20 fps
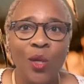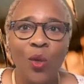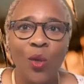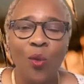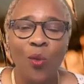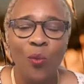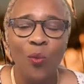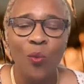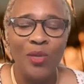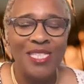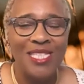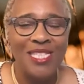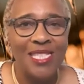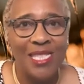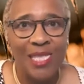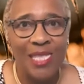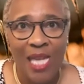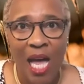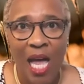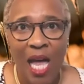when to
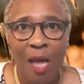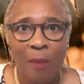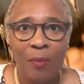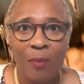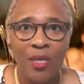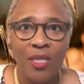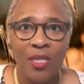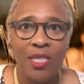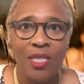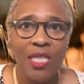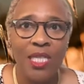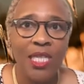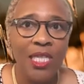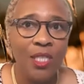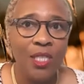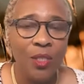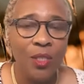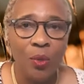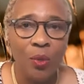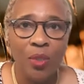stop,
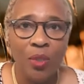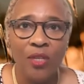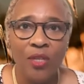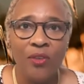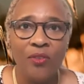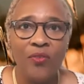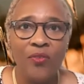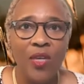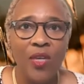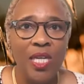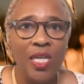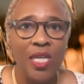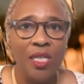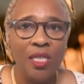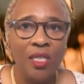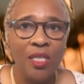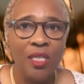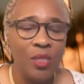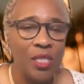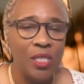yield to another
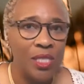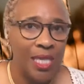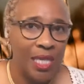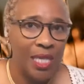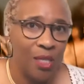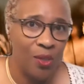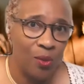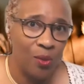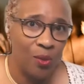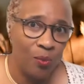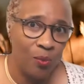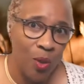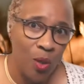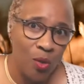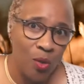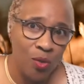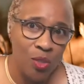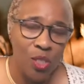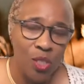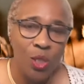vehicle, which side of the
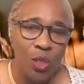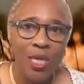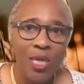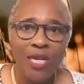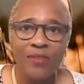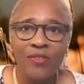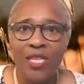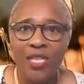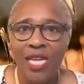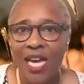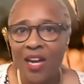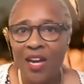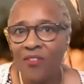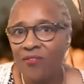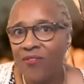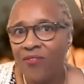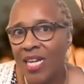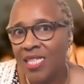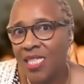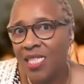road to drive on, how
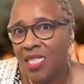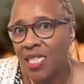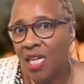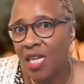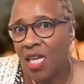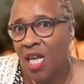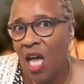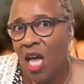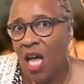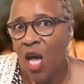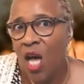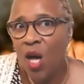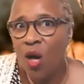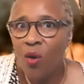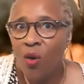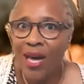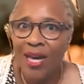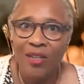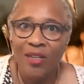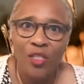fast to go,
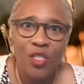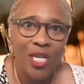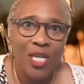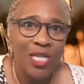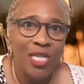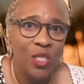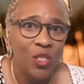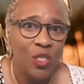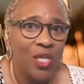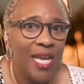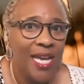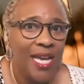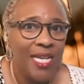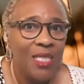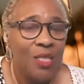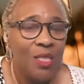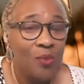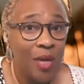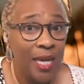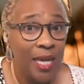how to change
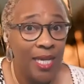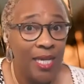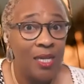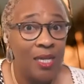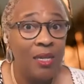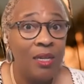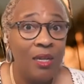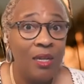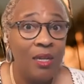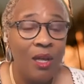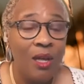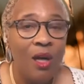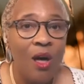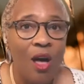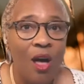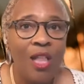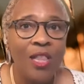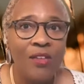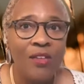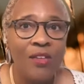lanes, right?
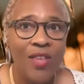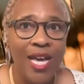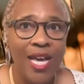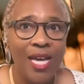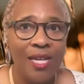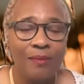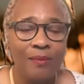All of that.